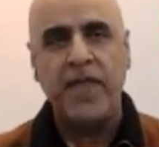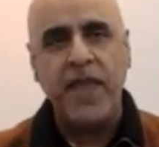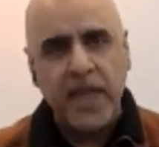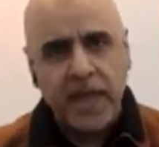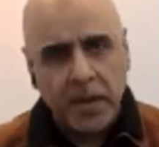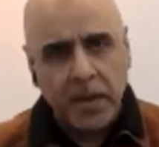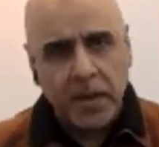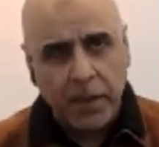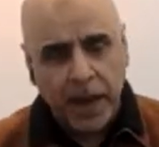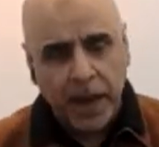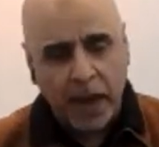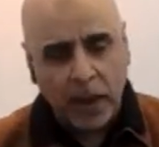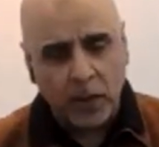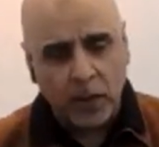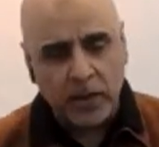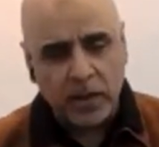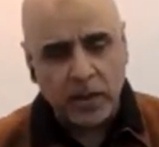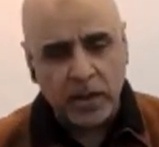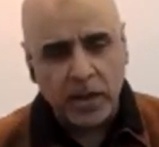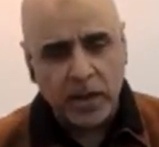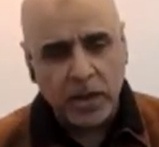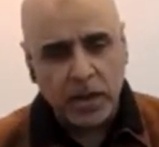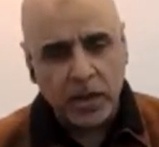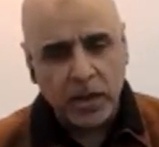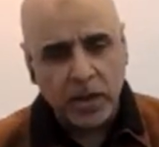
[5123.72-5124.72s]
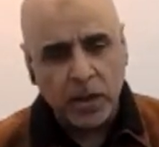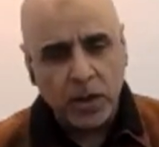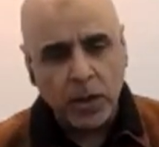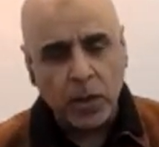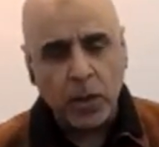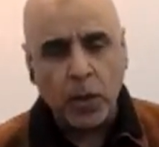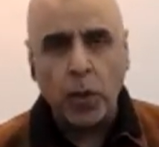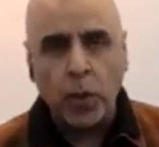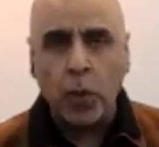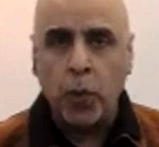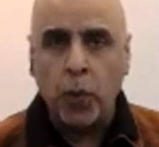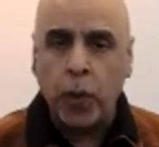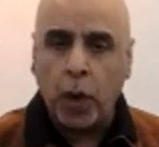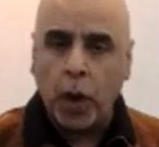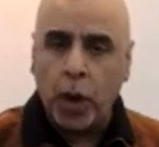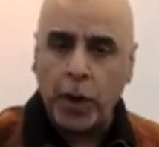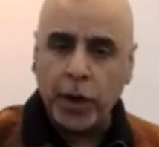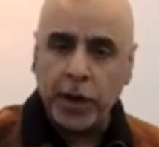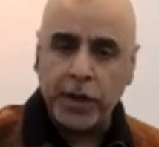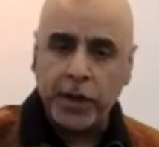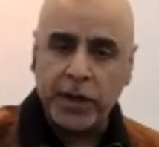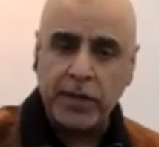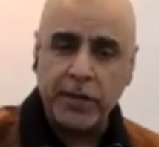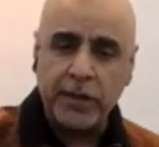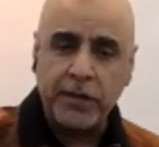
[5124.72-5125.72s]
Think about
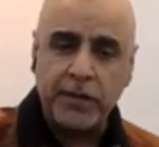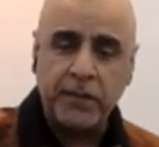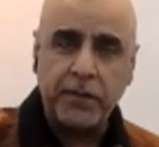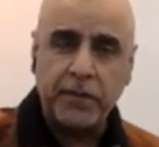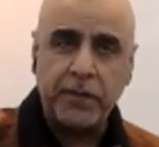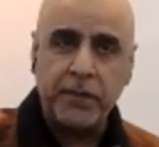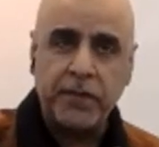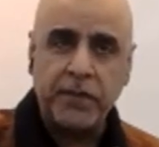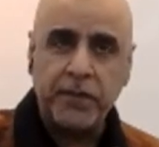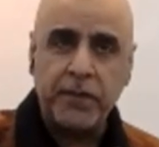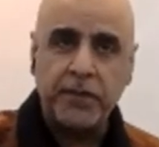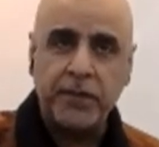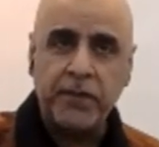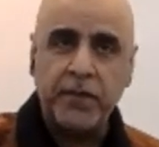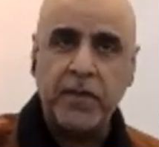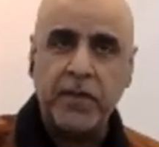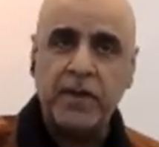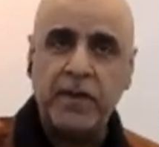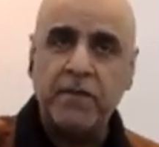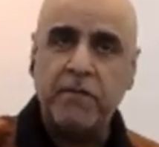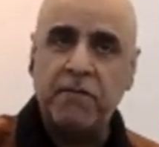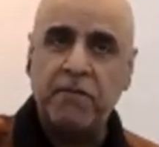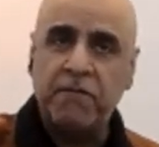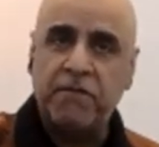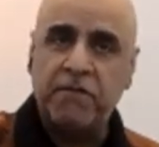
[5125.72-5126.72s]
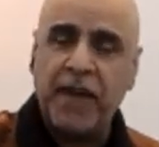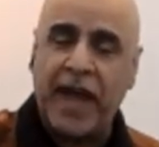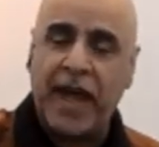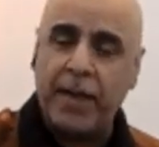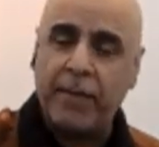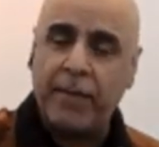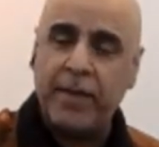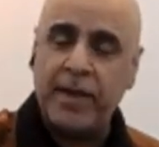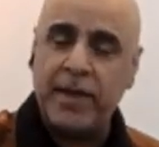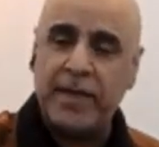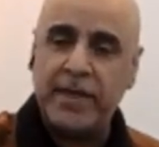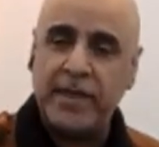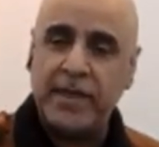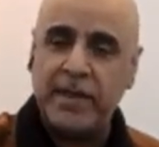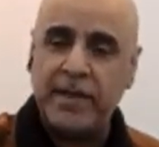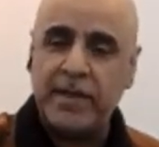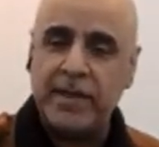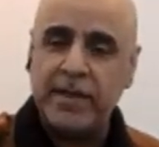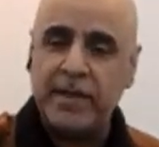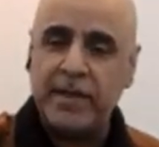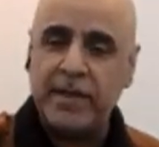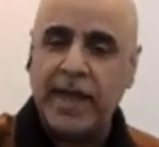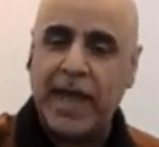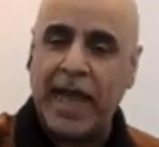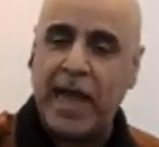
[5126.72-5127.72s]
work, family,
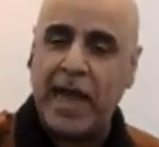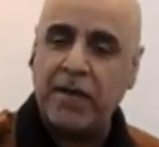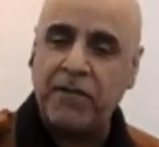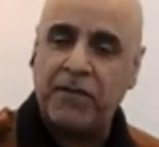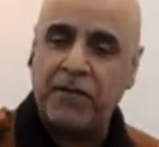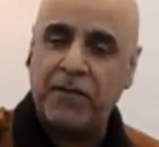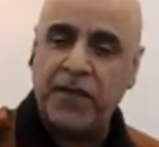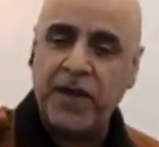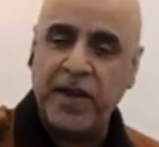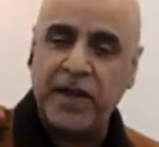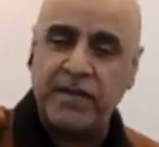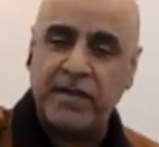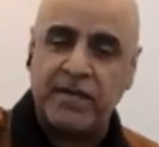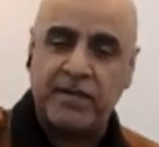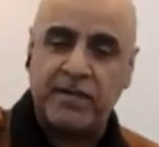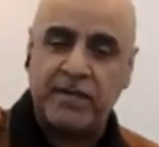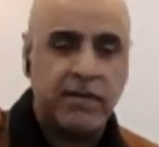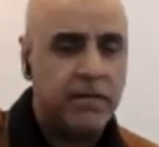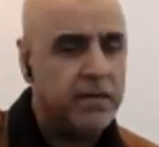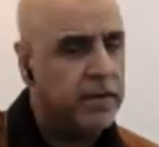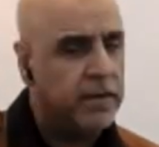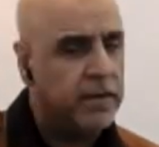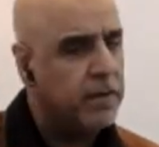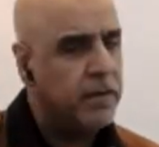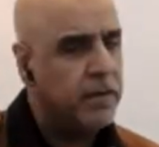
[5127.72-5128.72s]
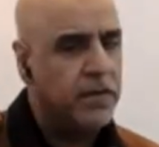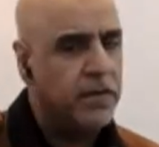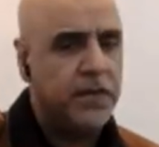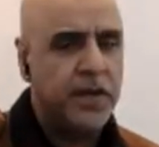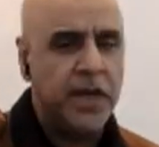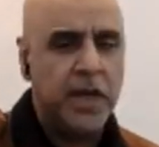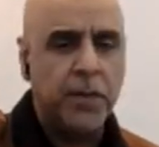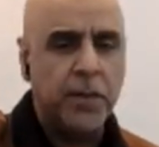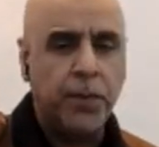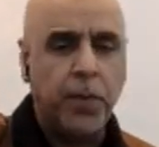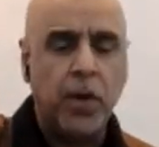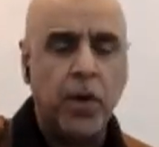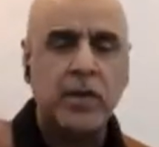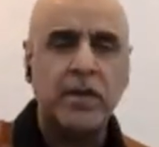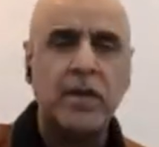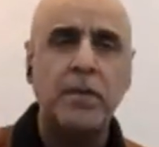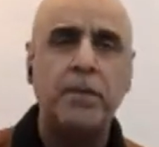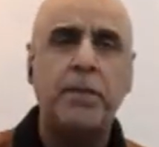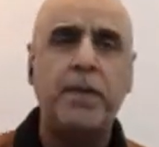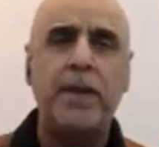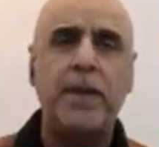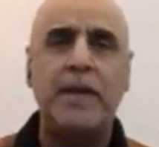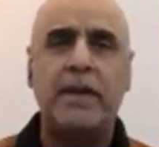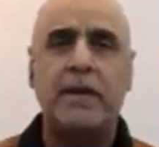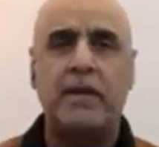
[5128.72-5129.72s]
and friends. Three
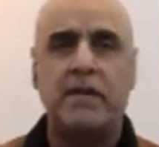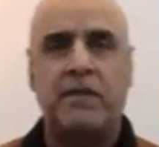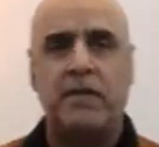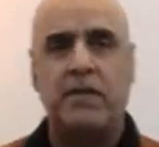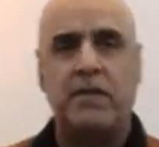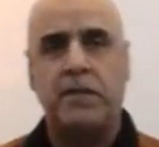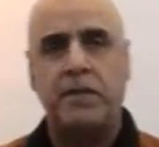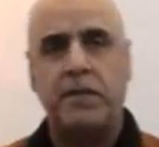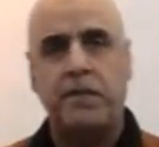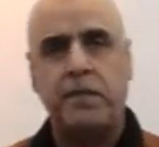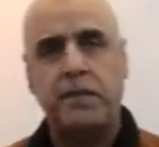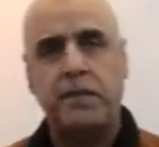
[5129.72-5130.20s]
important pillars.